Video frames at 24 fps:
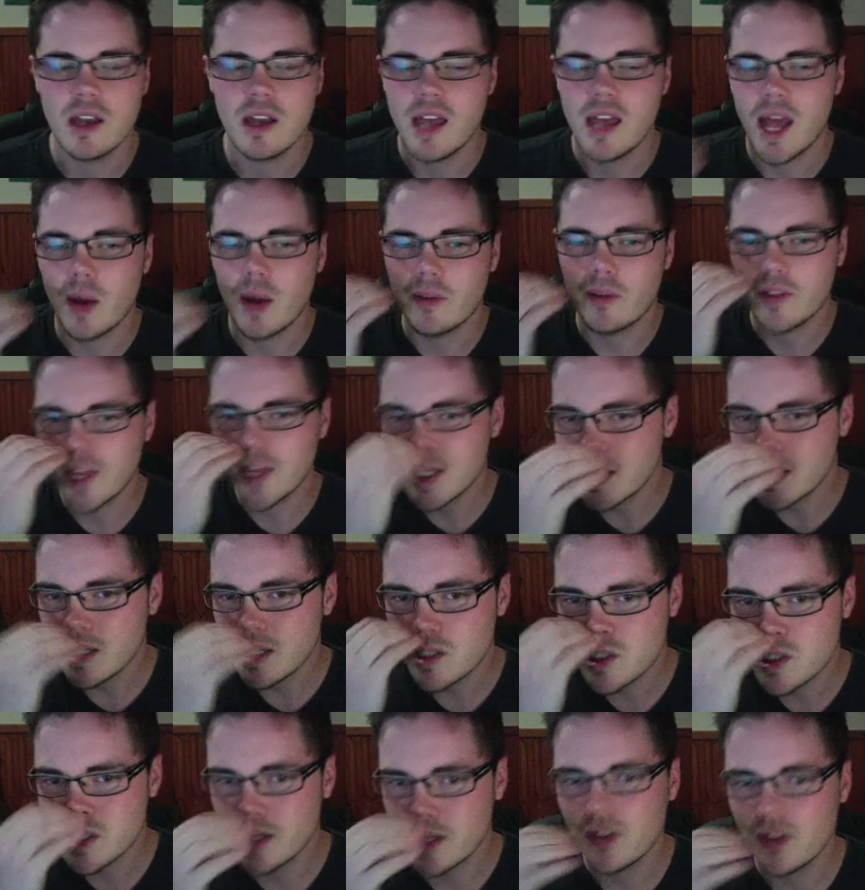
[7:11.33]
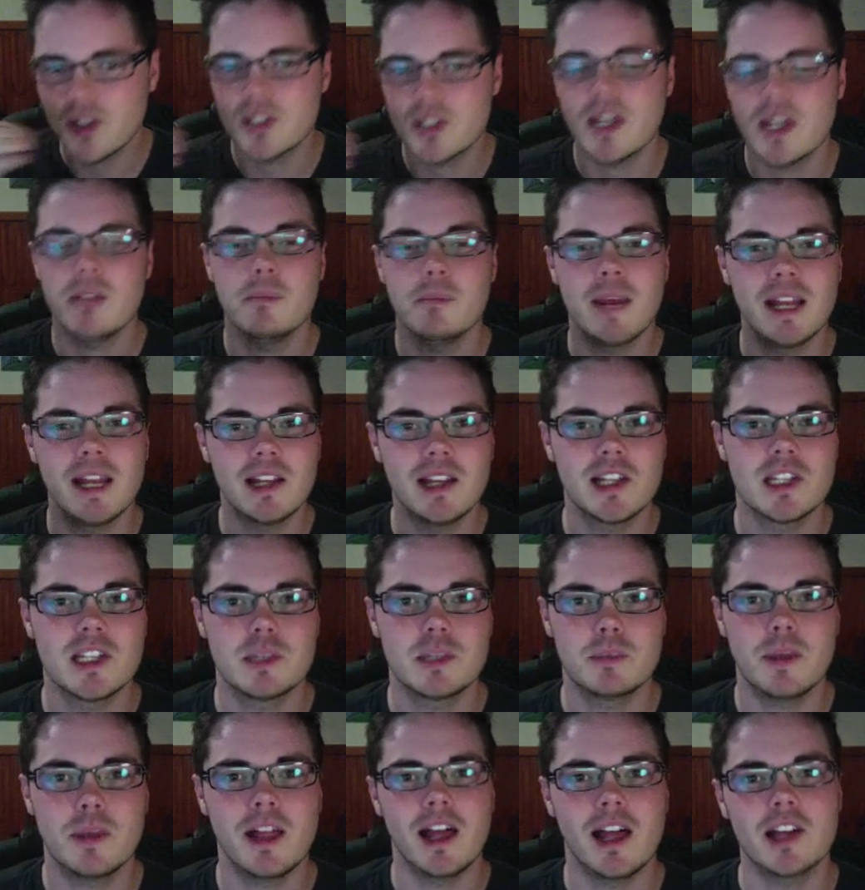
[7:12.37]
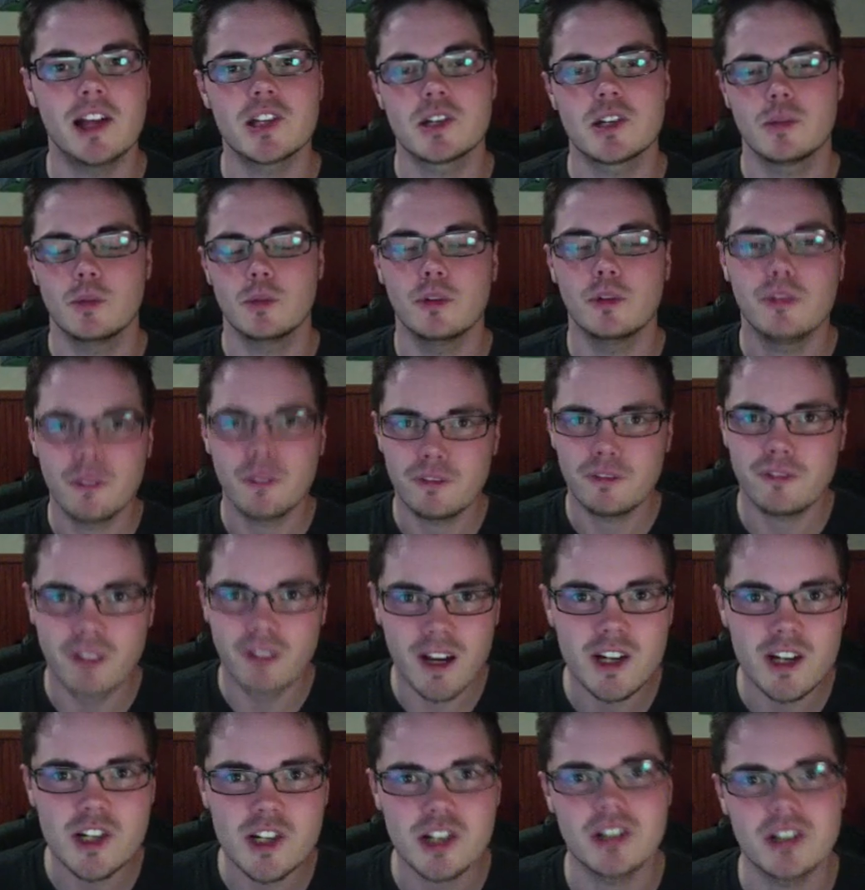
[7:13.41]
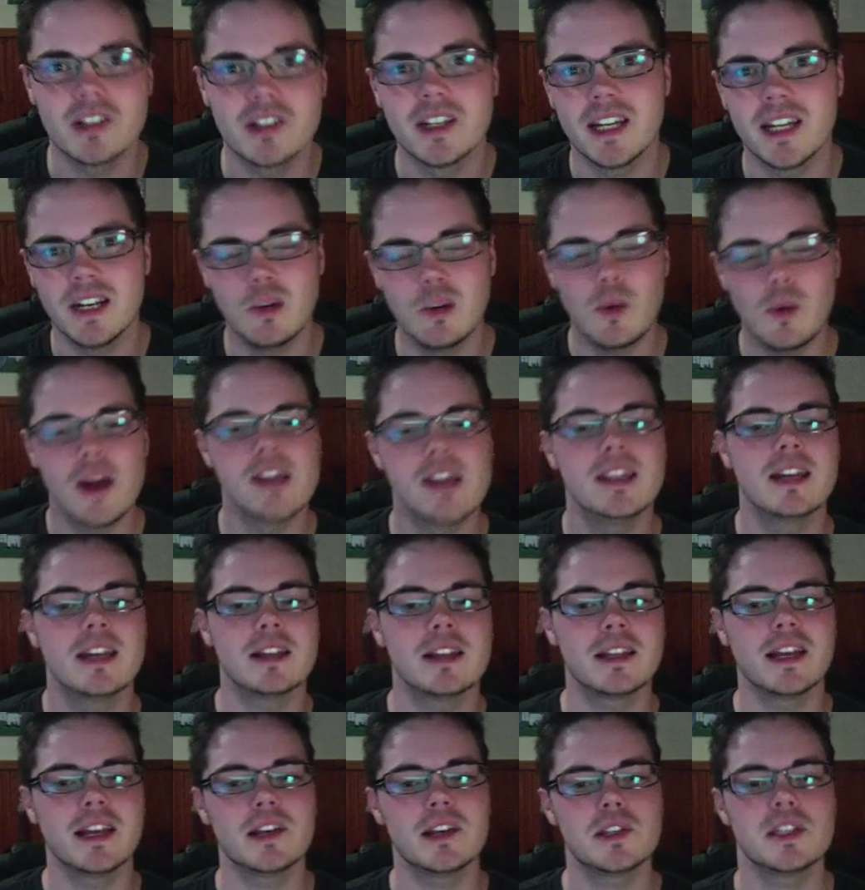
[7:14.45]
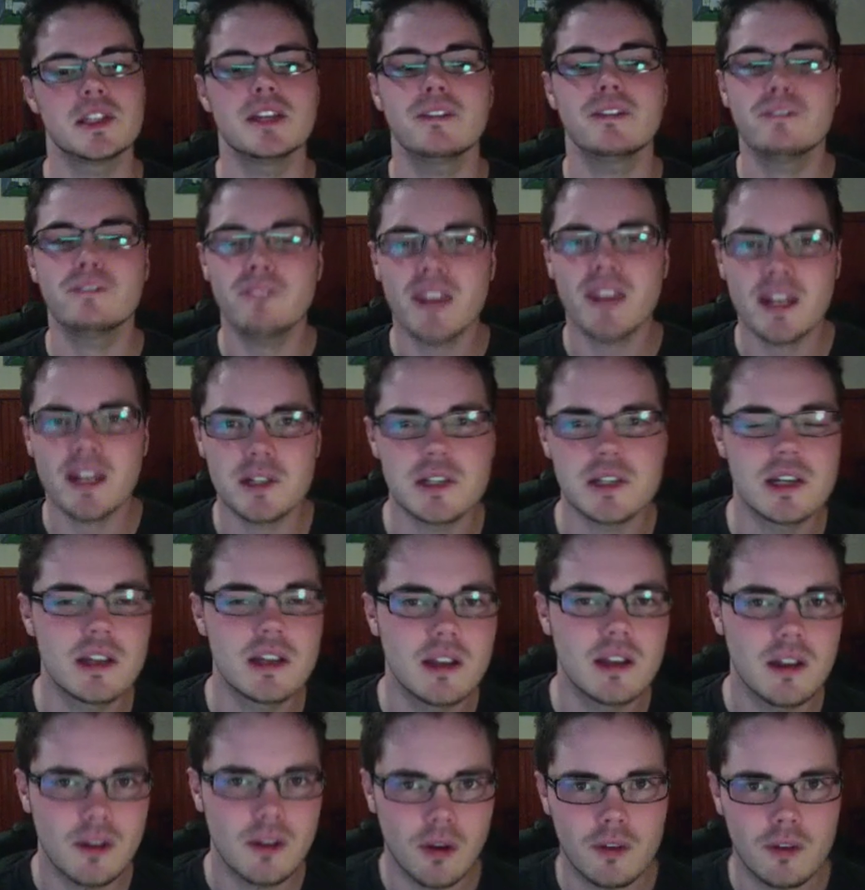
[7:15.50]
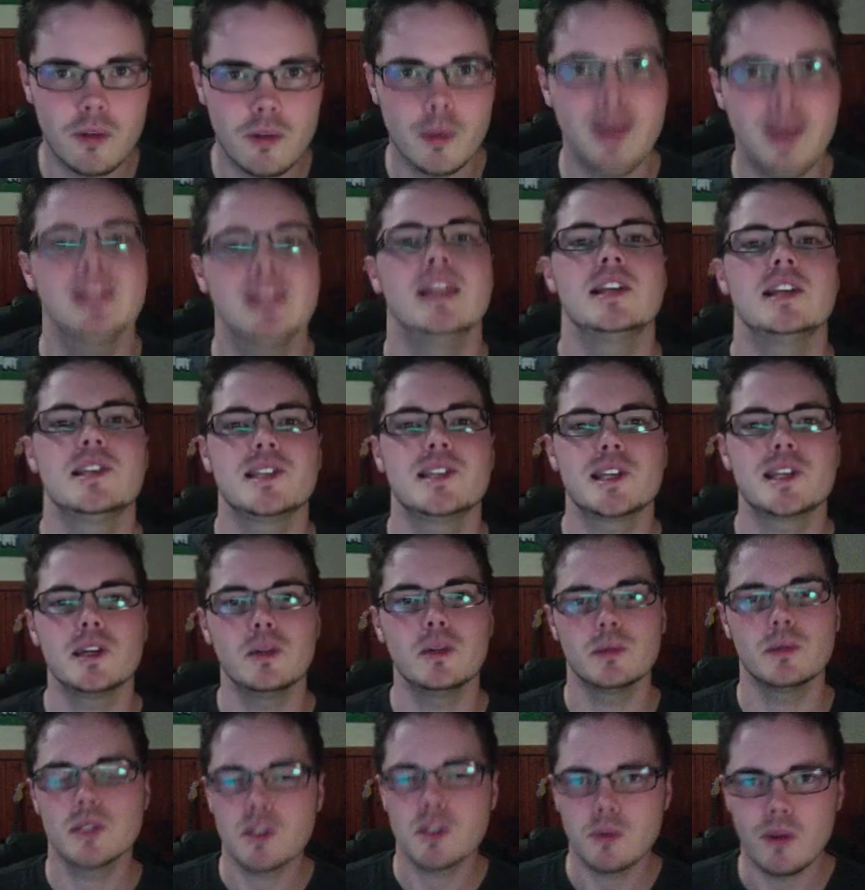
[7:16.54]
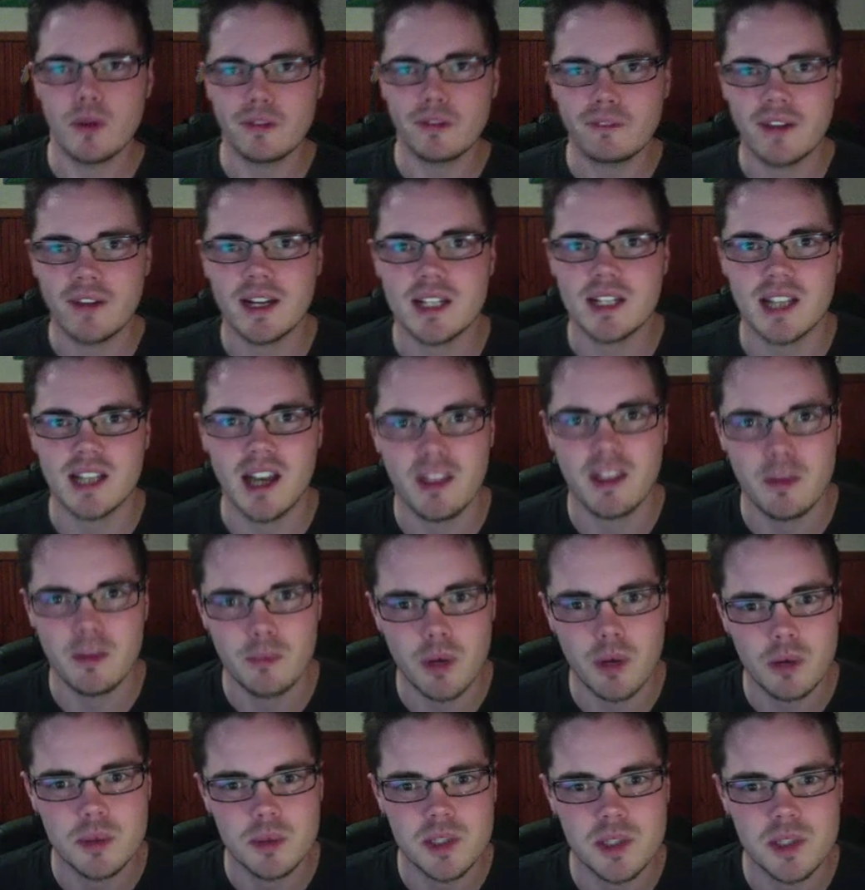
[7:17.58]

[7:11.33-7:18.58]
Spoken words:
However, that does tell us that melee splash will function in a way that allows the effect of a melee skill to affect other mobs.